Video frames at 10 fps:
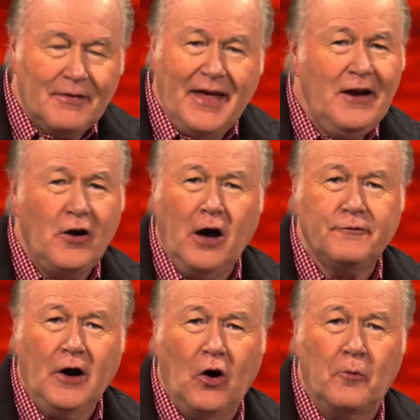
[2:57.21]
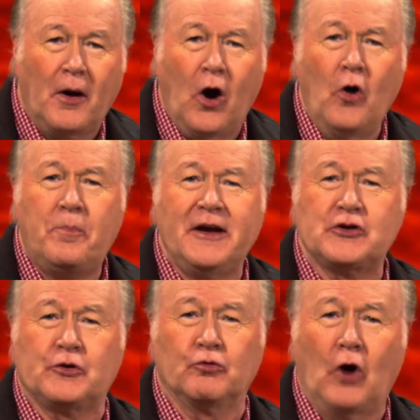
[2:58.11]
Thank God for hope. Hope
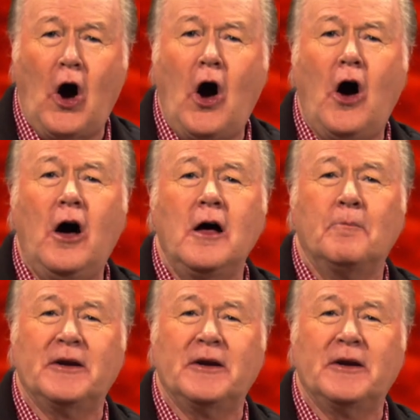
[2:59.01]
is the raw